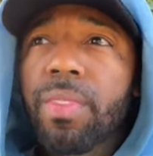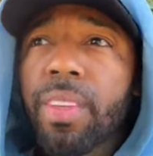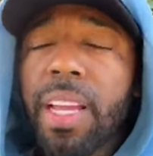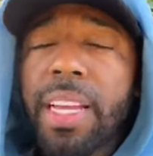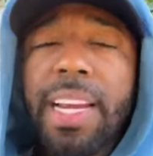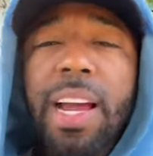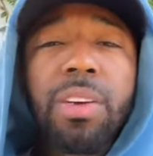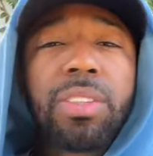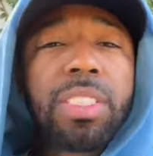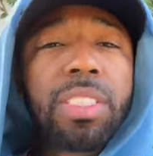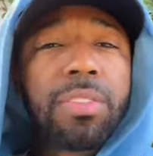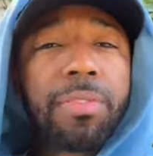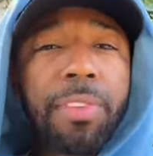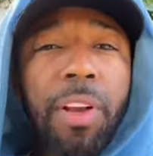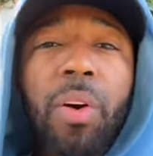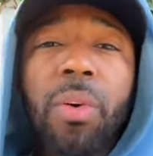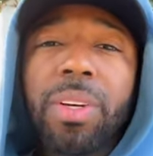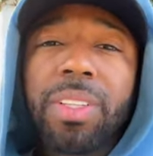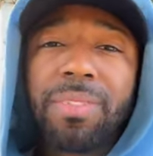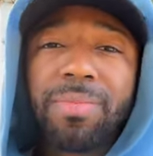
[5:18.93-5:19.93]
and I was just
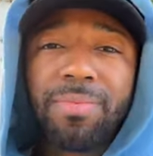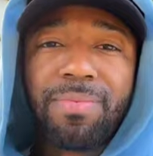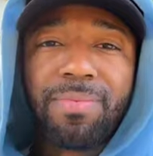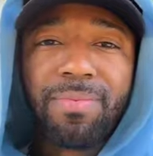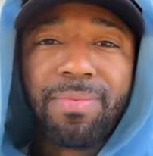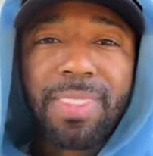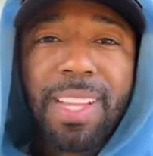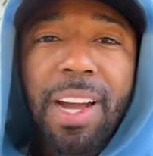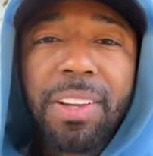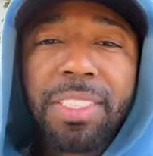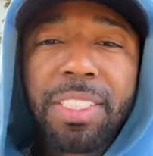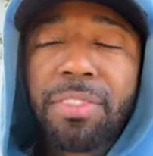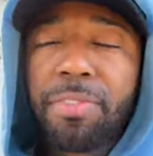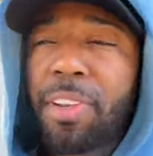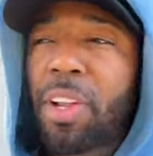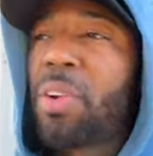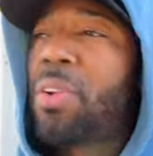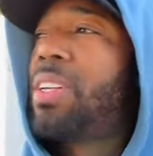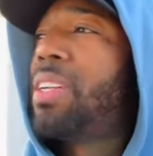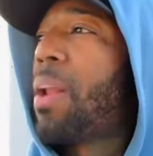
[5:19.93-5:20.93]
flowing. That was just
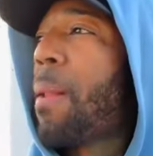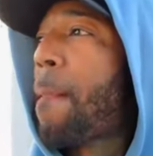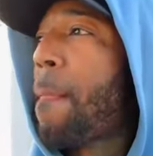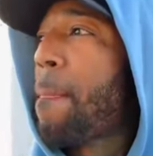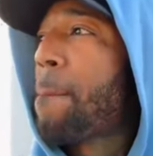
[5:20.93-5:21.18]
flowing.